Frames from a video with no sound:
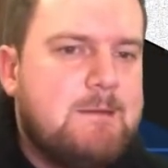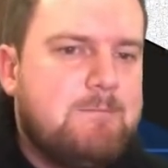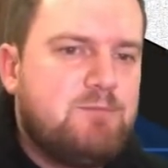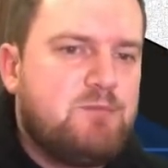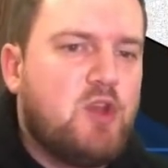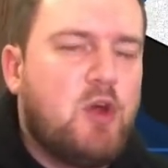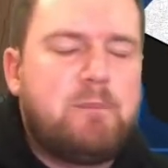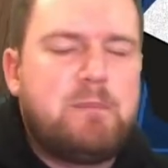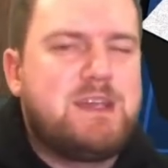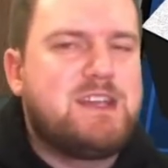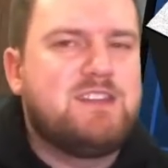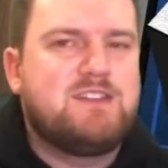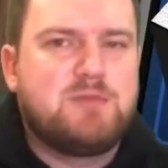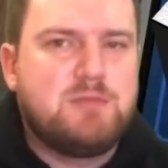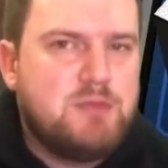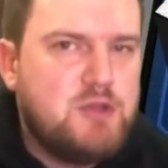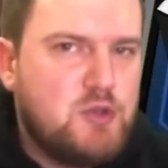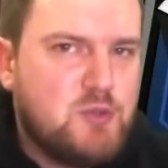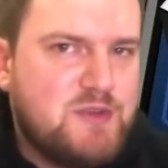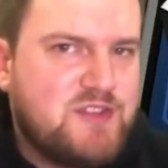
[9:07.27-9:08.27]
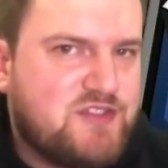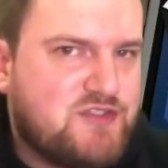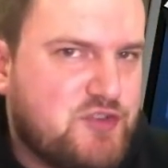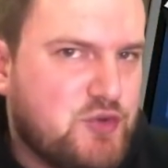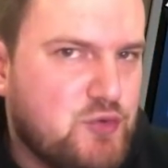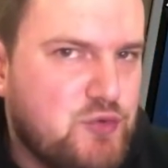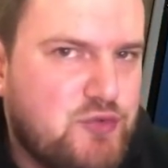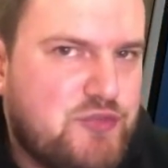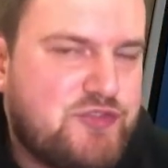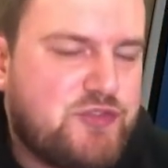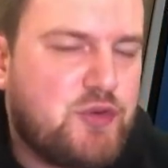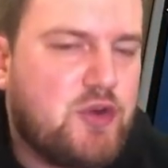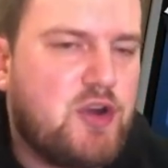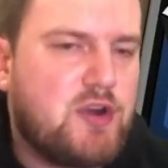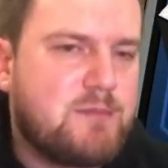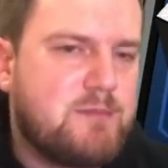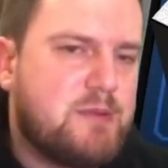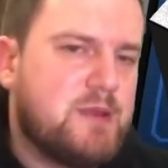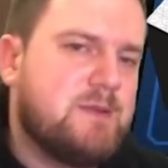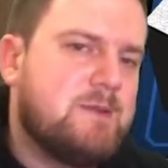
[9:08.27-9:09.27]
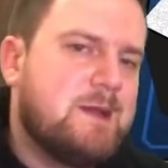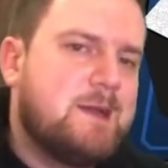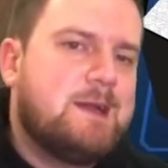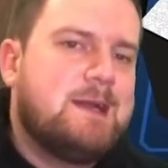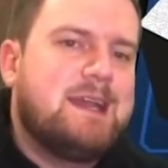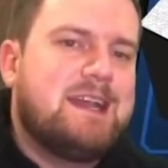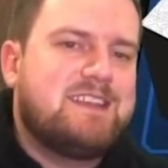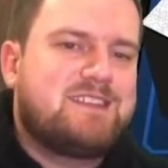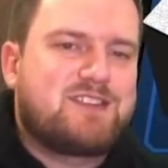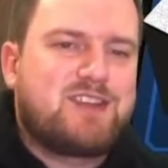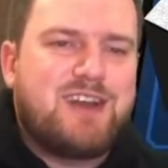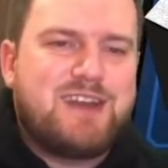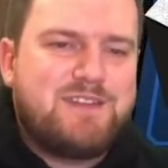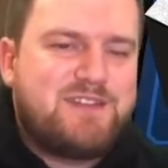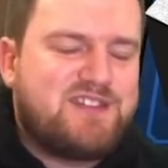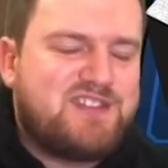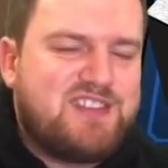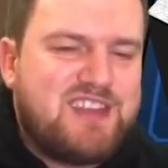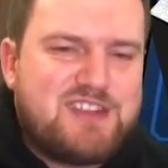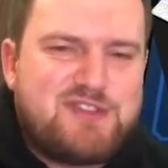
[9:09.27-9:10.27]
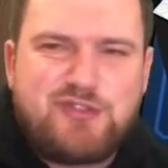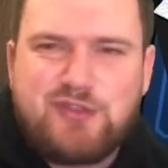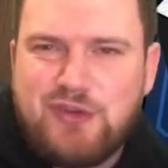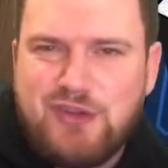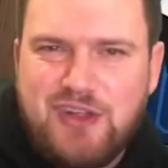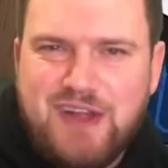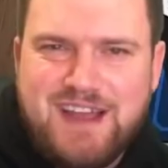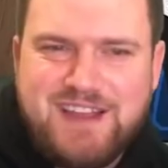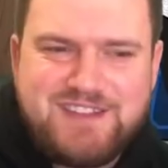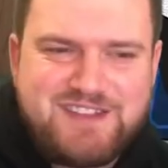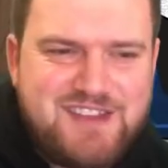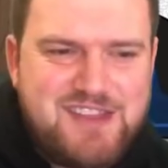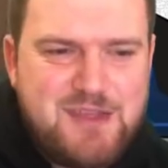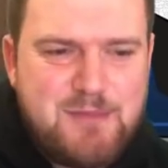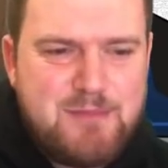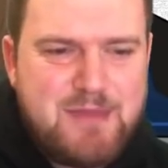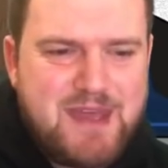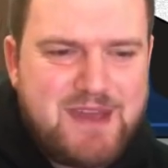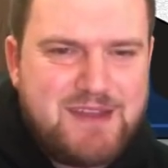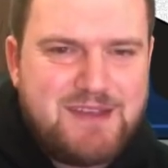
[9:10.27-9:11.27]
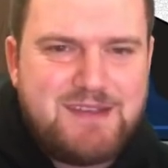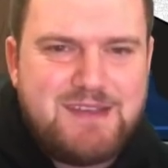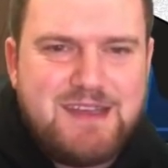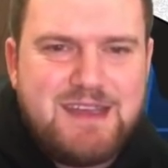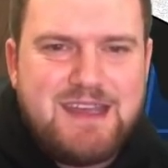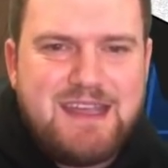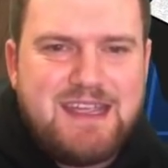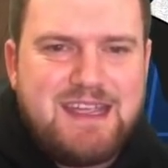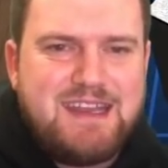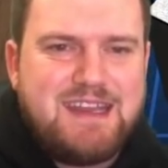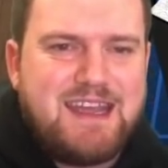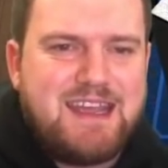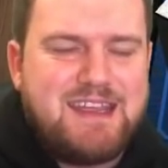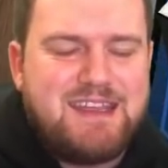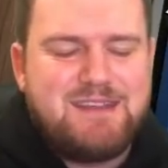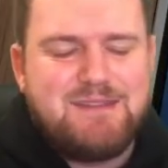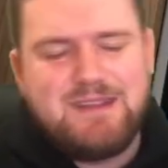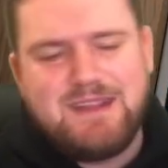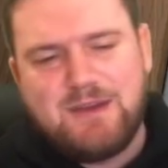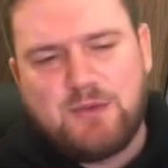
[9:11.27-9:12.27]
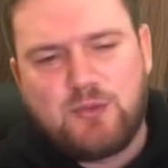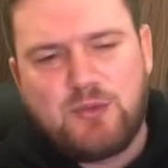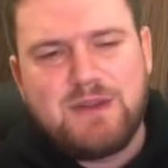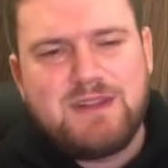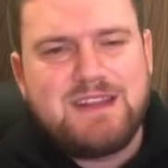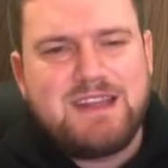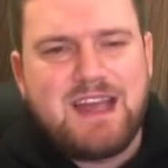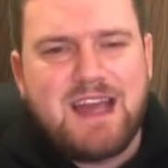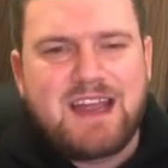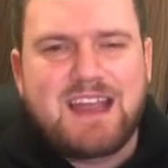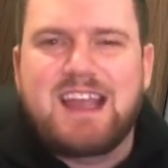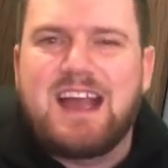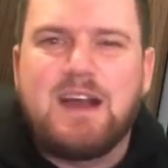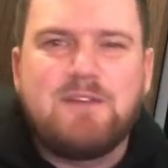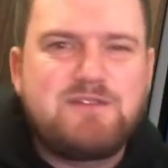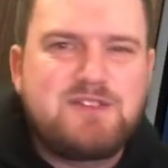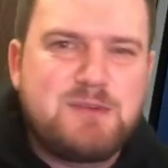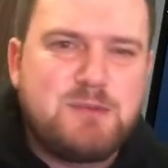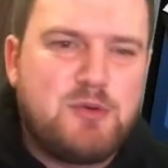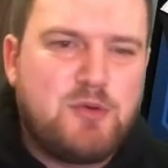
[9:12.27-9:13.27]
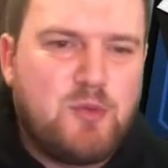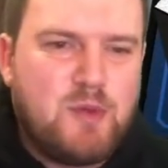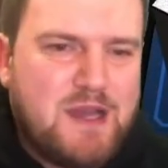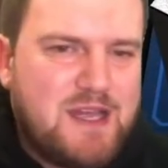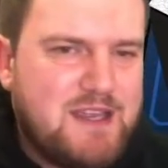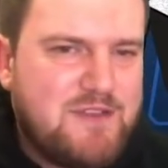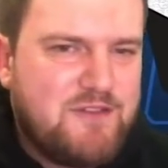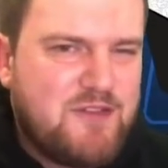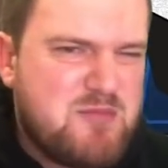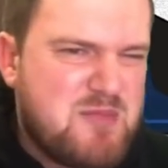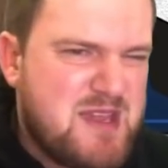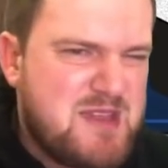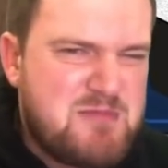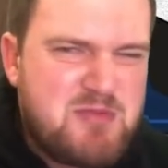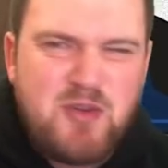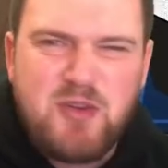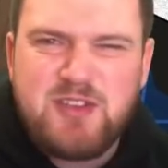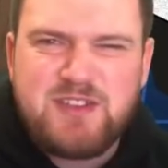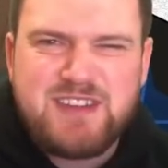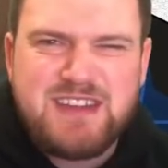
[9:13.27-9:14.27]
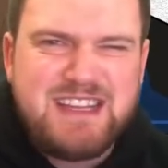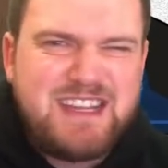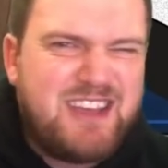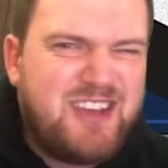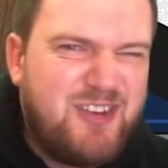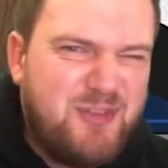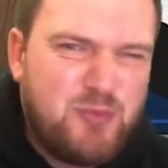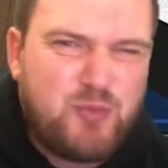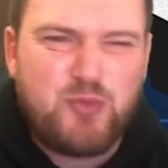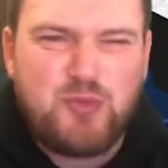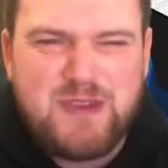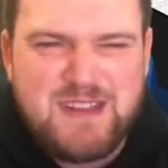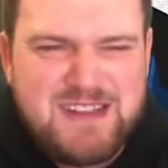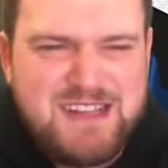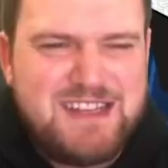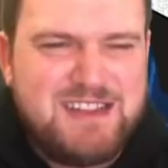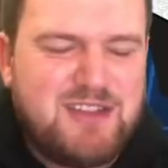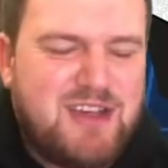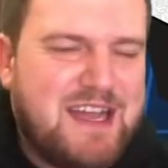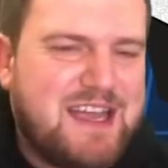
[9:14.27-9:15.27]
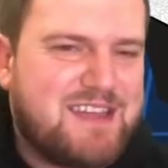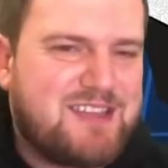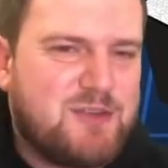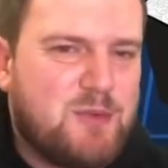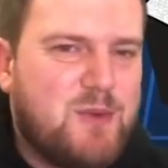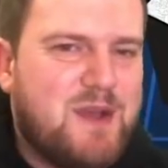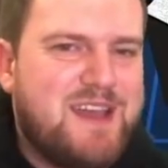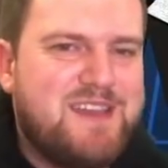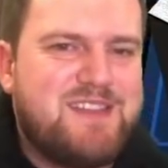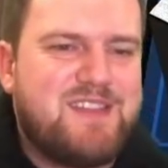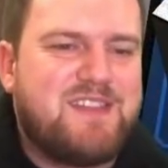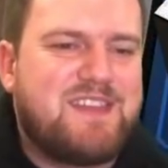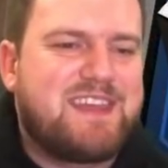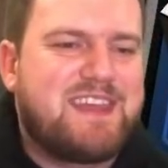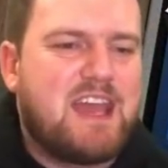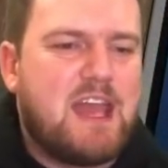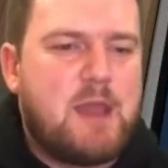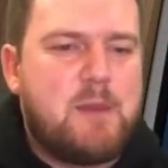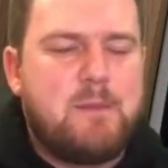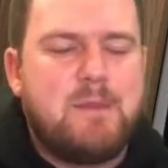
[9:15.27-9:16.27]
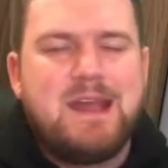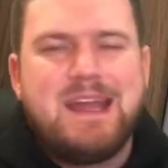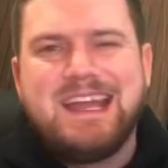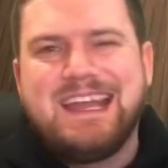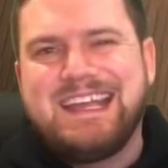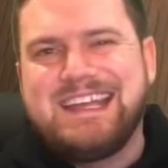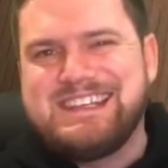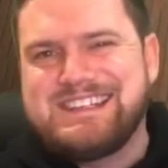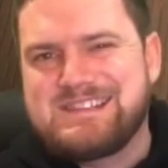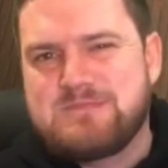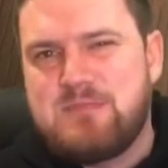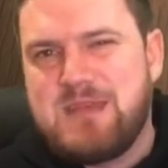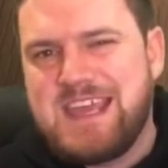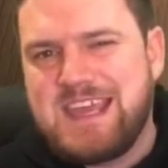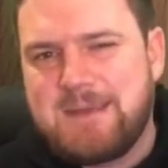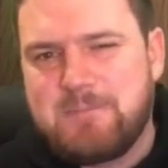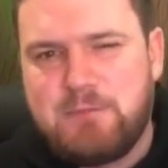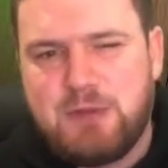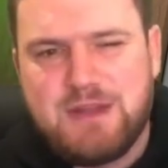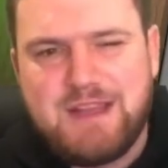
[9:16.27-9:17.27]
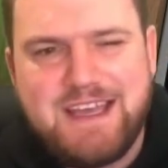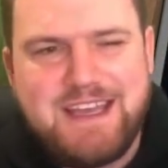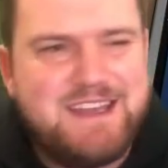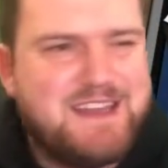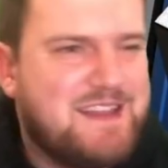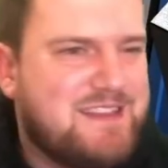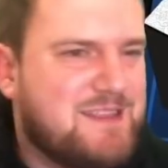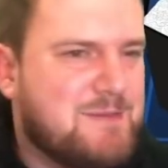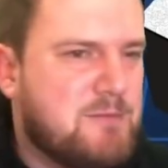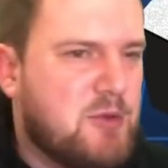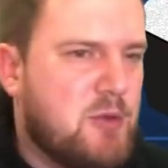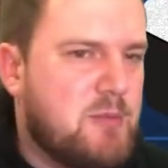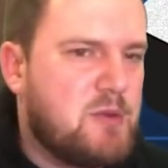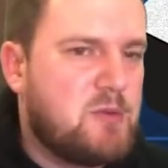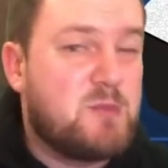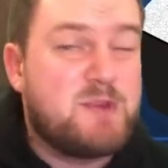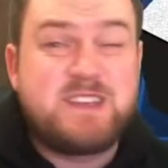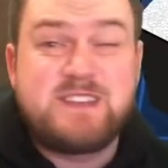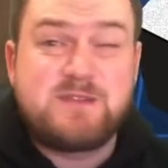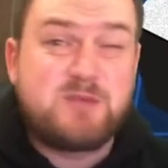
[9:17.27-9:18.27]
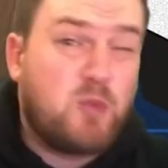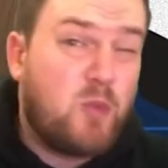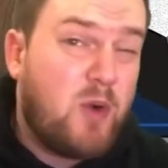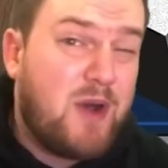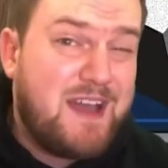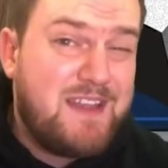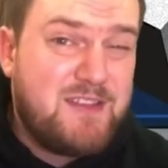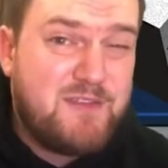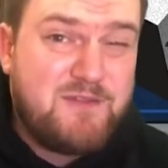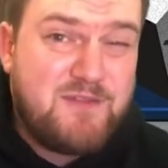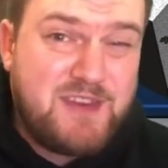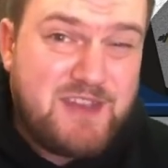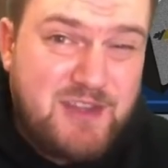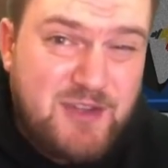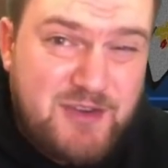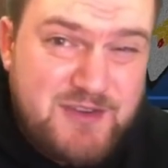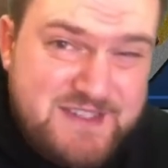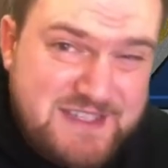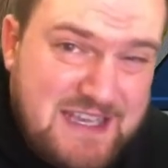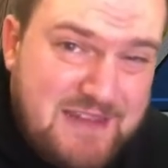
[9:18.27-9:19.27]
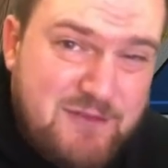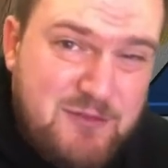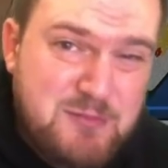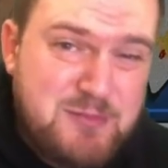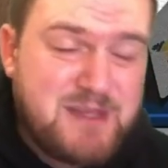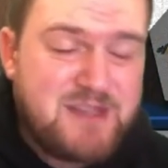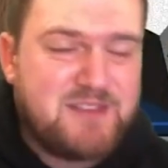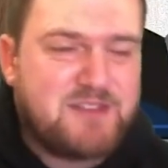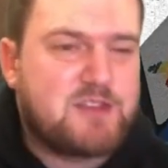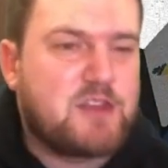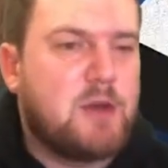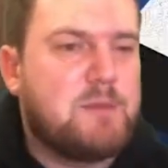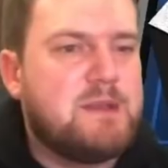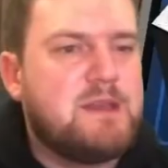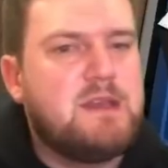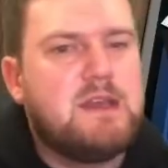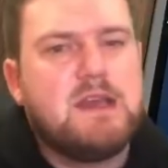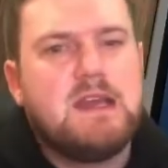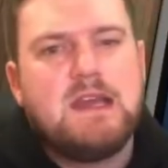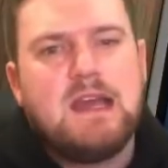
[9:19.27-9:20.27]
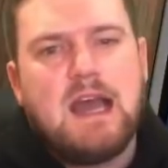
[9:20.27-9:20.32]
Not because Mew is too strong, but it's kind of centralized the meta in a really uncomfortable way for me personally. I don't really like the way that the game is being played at the moment, which is why the videos haven't been as common.